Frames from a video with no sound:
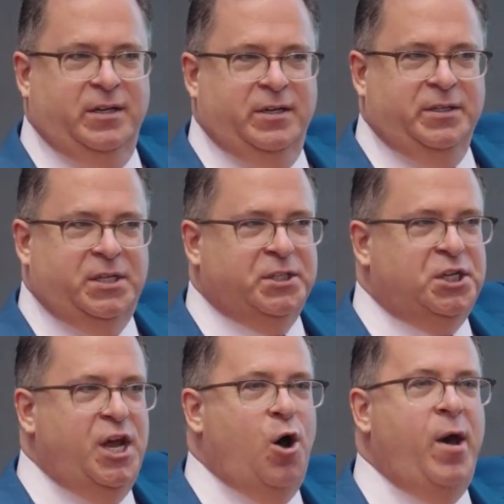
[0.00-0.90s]
Since
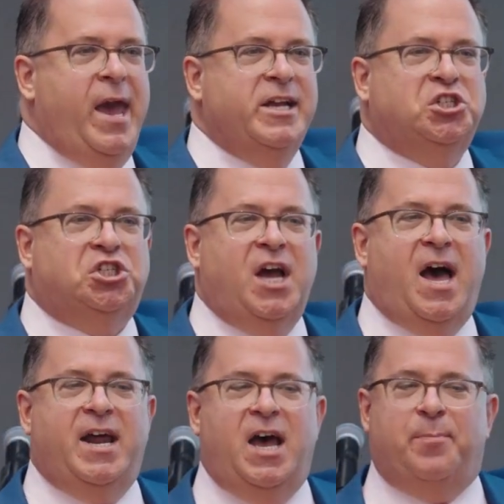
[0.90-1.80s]
no hands shot
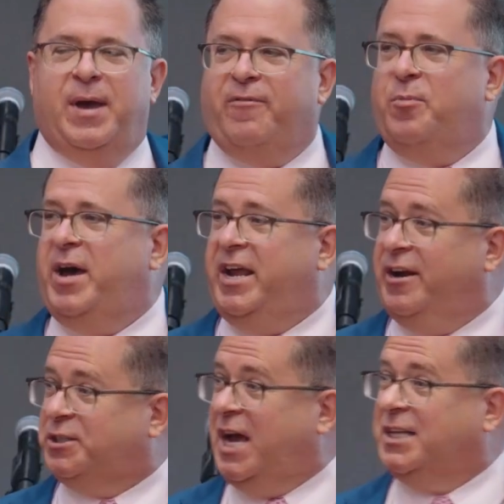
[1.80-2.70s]
up, everybody
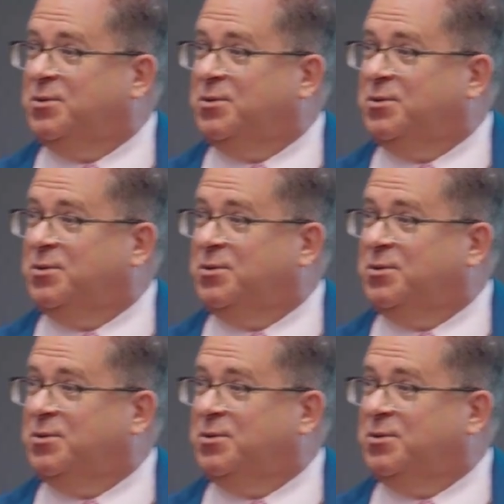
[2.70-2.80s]
here's got some